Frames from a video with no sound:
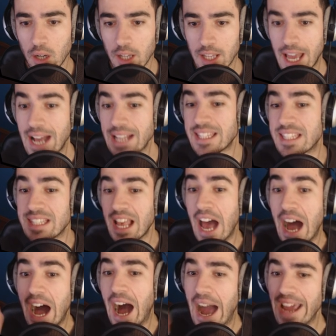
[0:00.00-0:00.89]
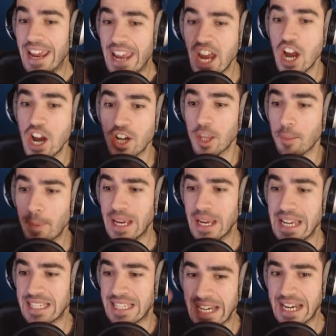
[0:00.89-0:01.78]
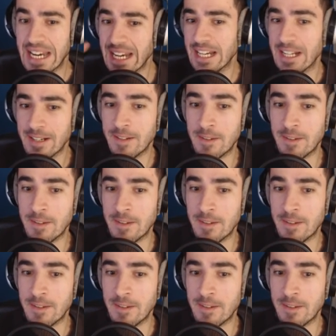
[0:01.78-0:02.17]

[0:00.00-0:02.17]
Yes! I hear the beastie!